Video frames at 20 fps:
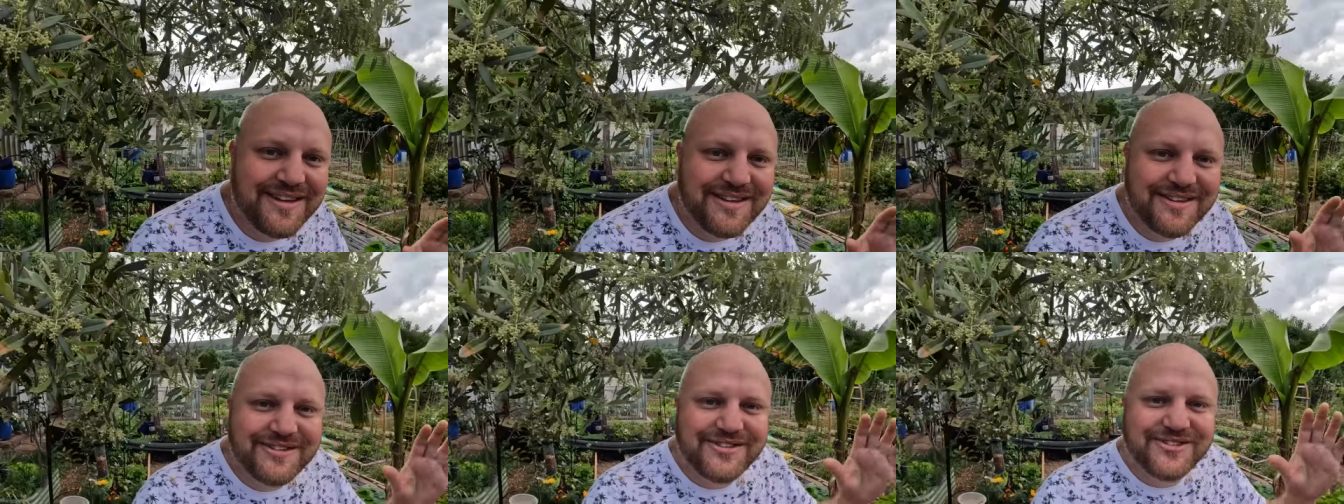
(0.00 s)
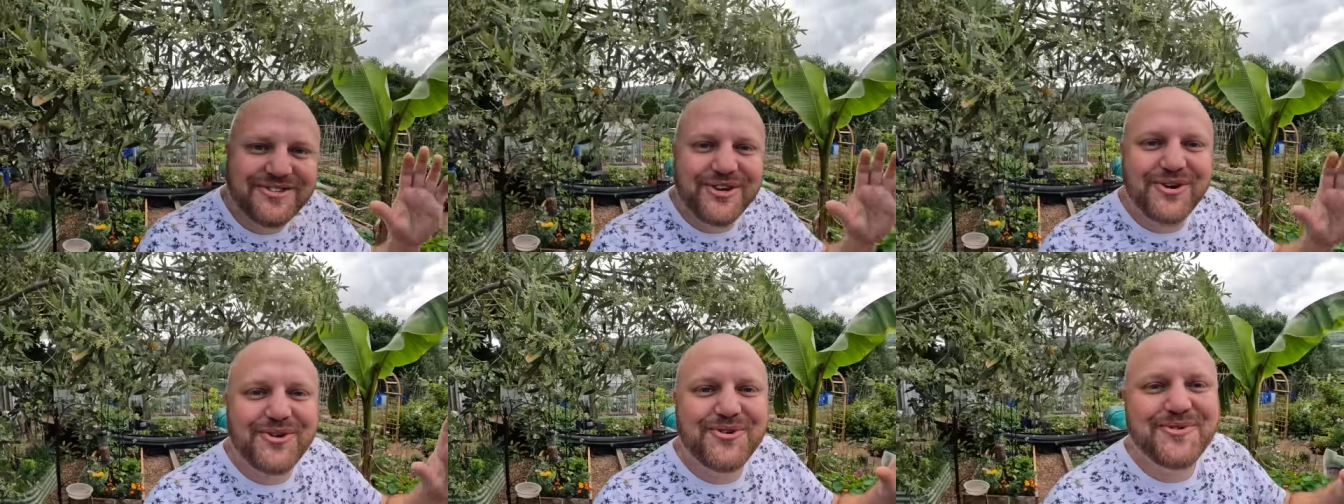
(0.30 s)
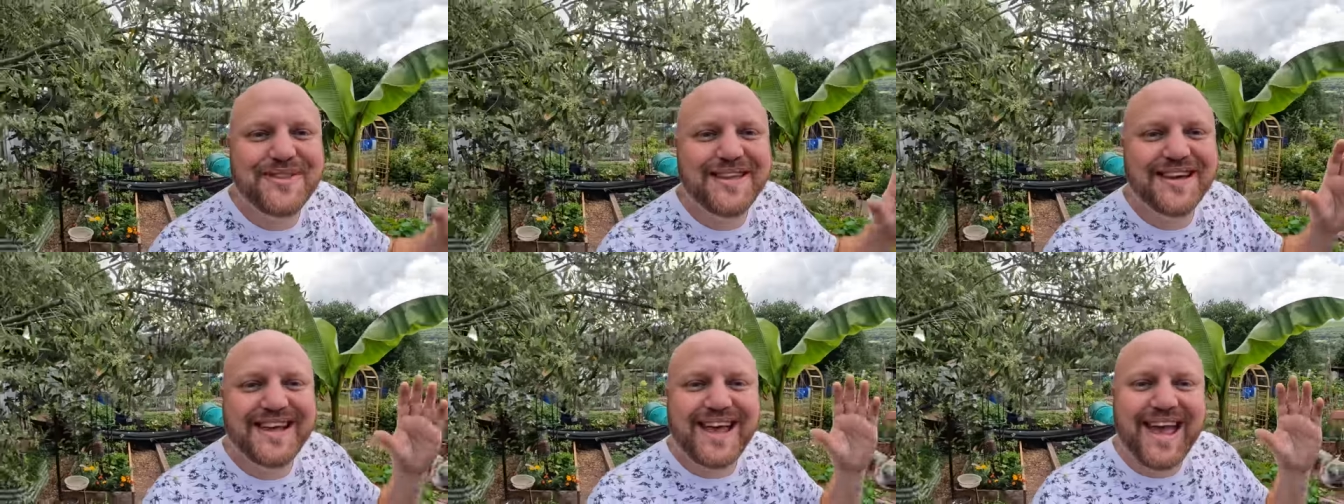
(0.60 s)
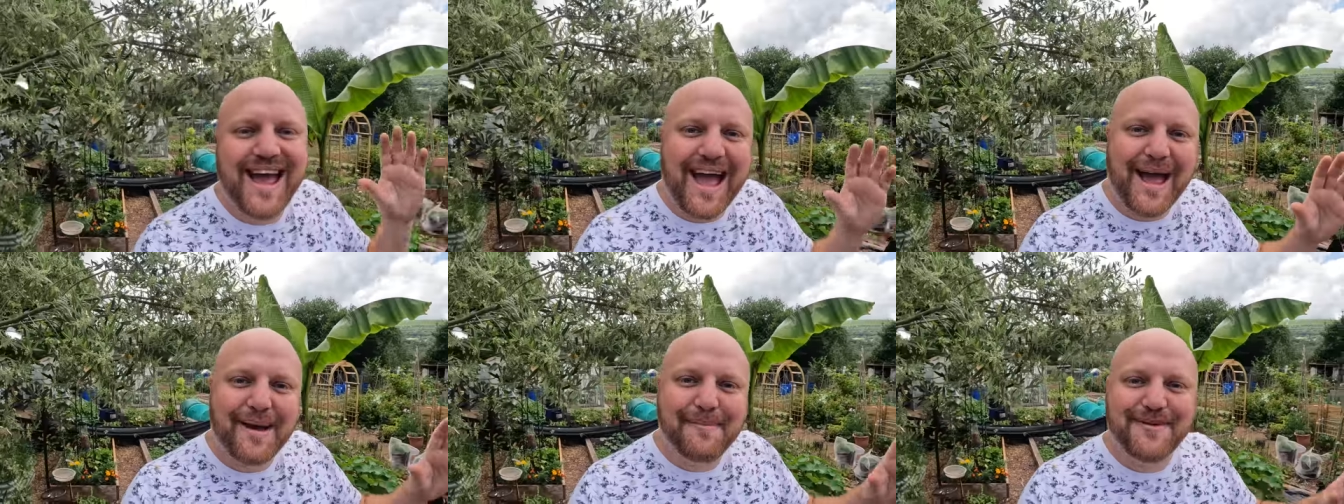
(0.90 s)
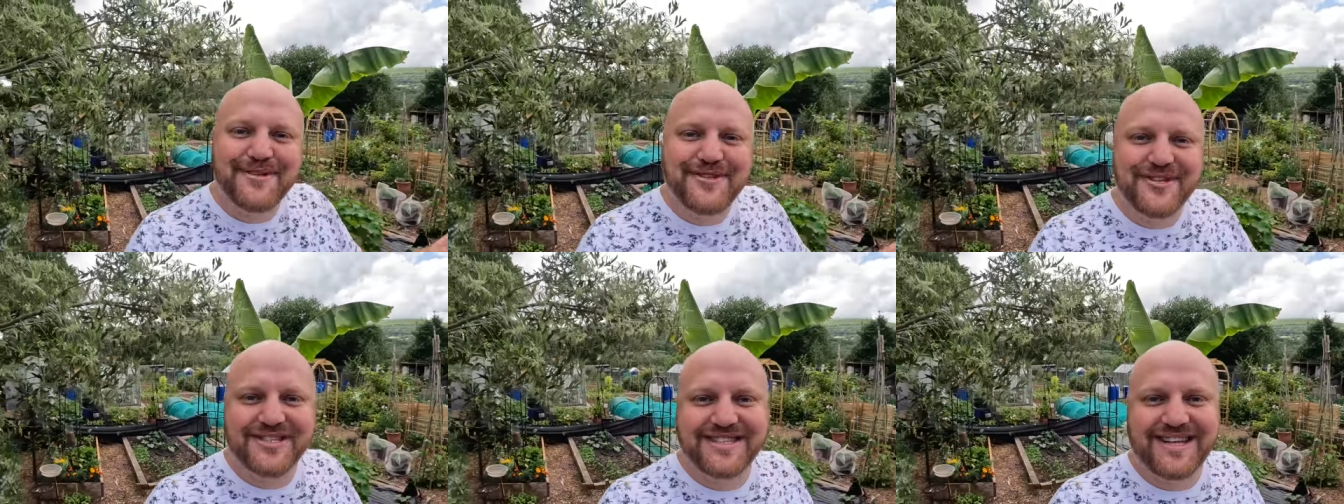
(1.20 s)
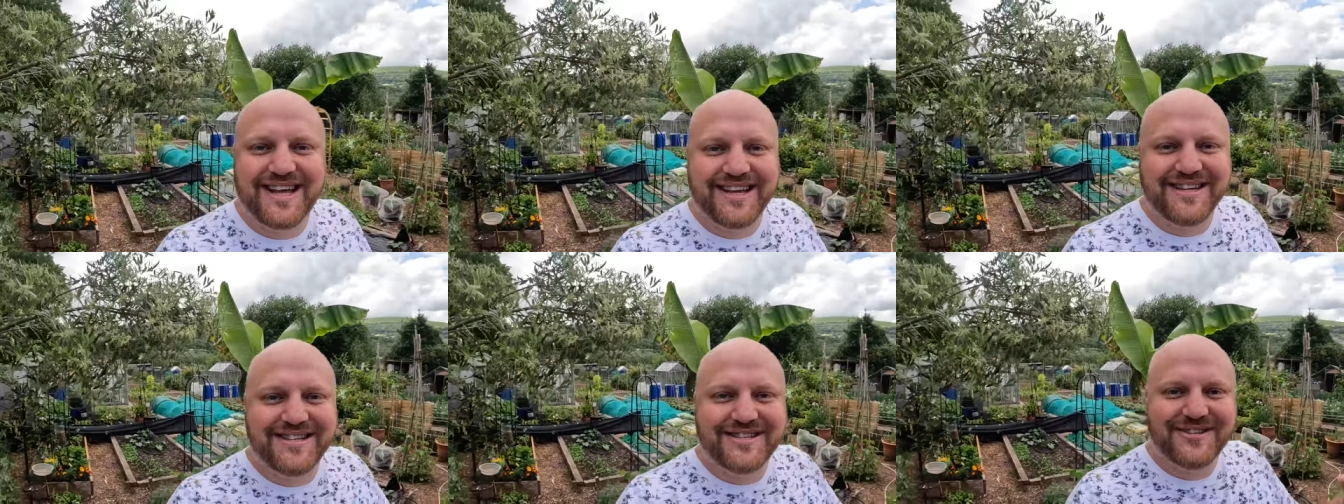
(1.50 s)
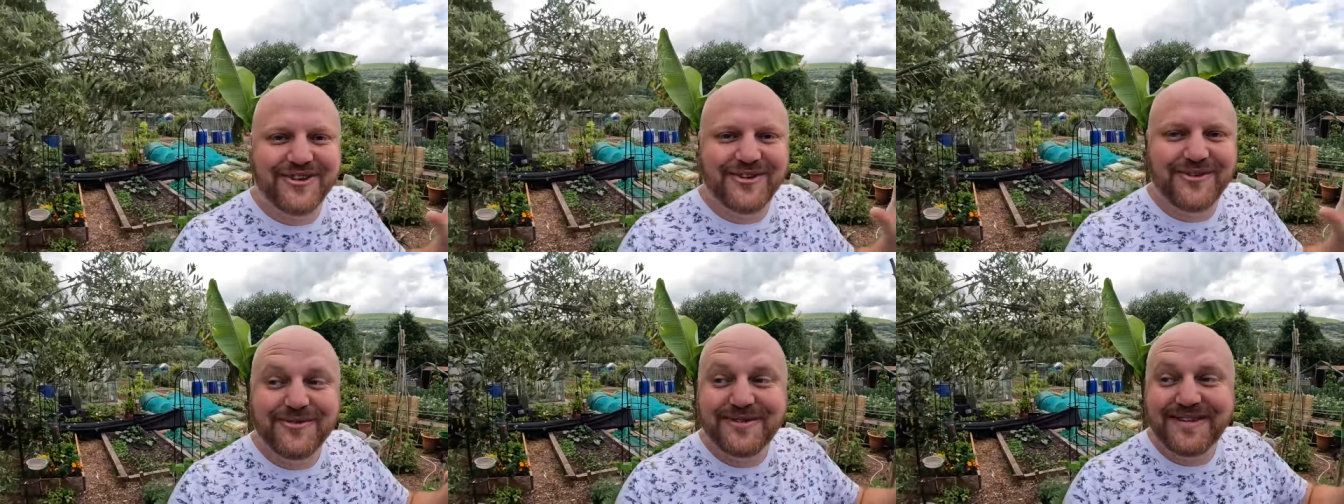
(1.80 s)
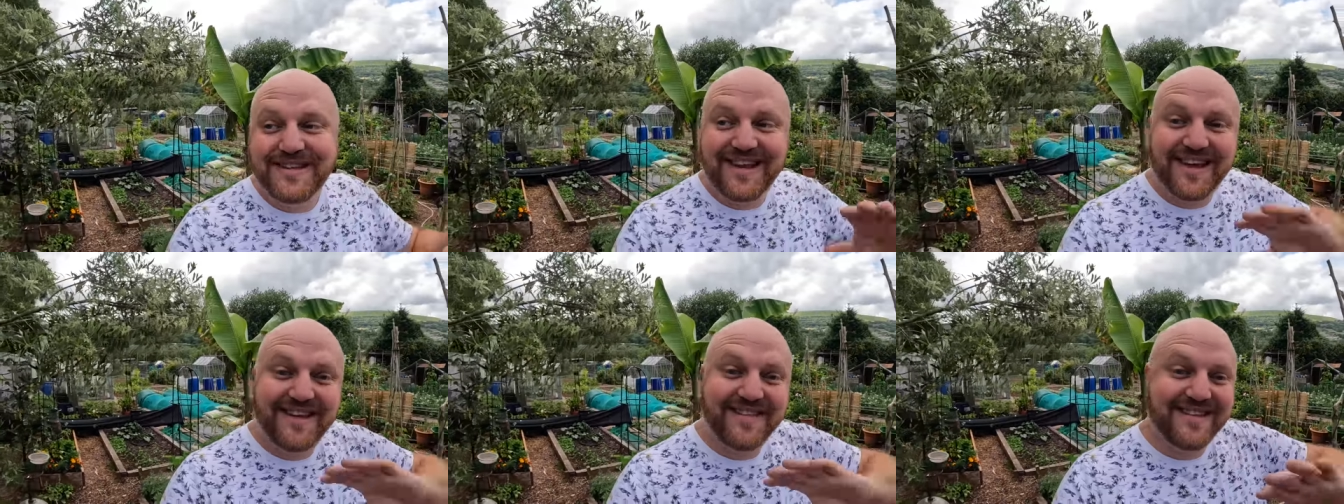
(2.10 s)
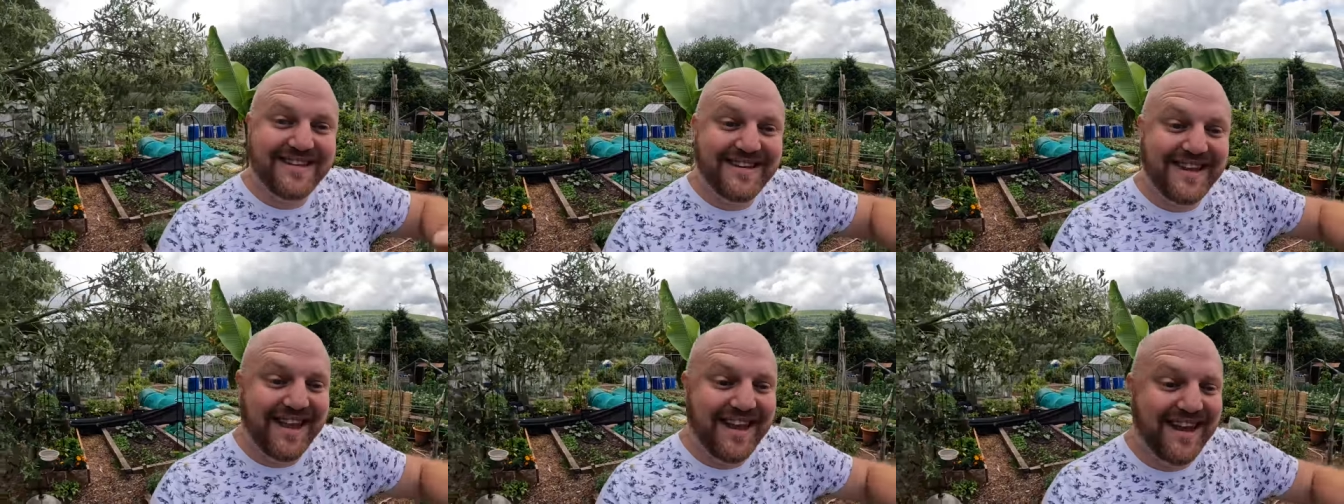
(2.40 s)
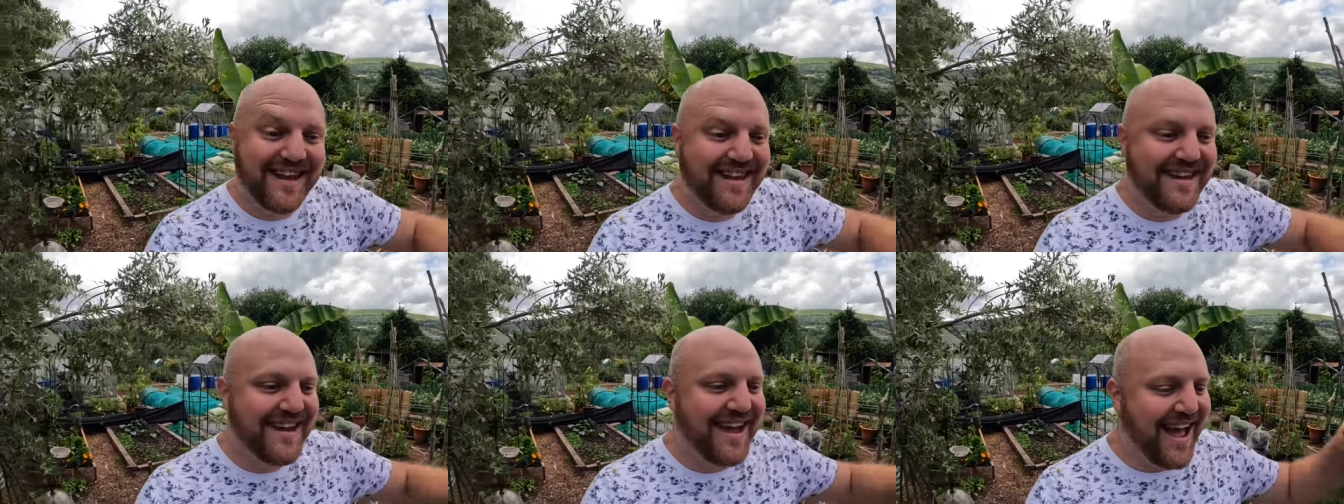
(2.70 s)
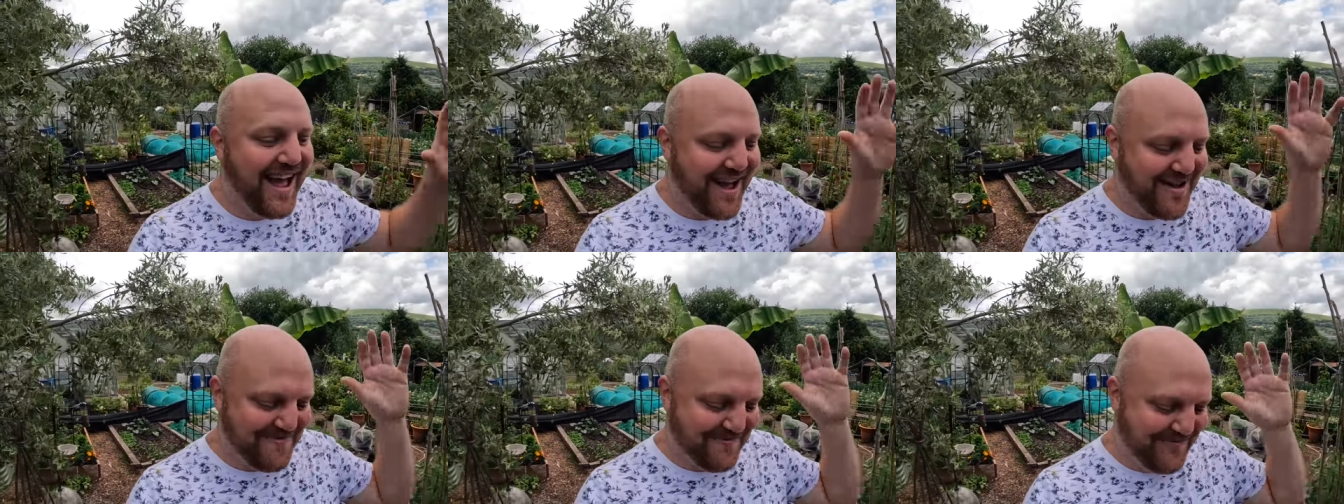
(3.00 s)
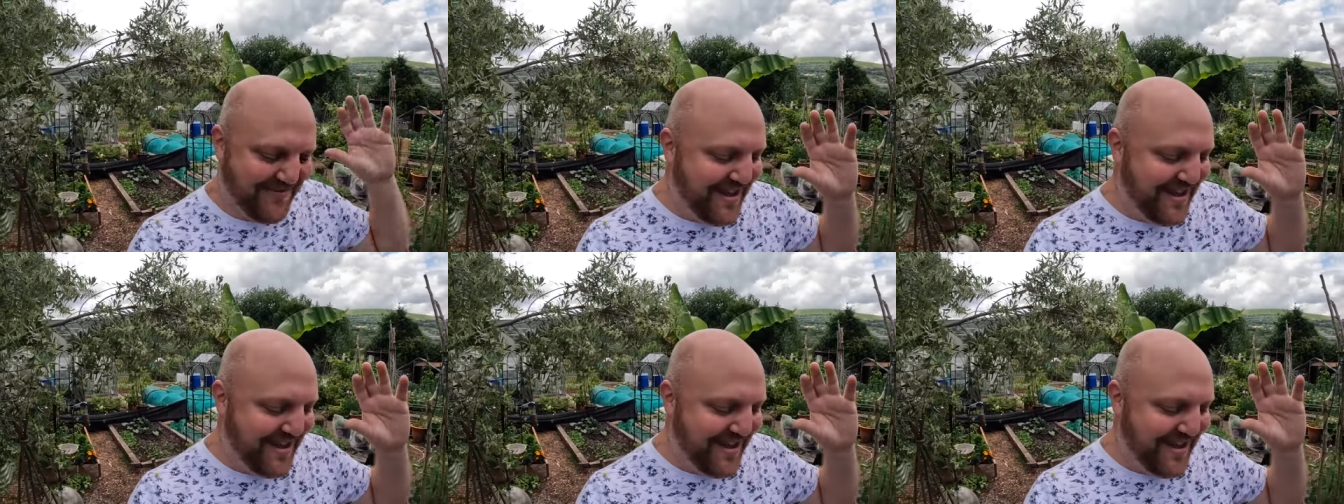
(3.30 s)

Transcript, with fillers: So the cabbages that I sowed the other day, um,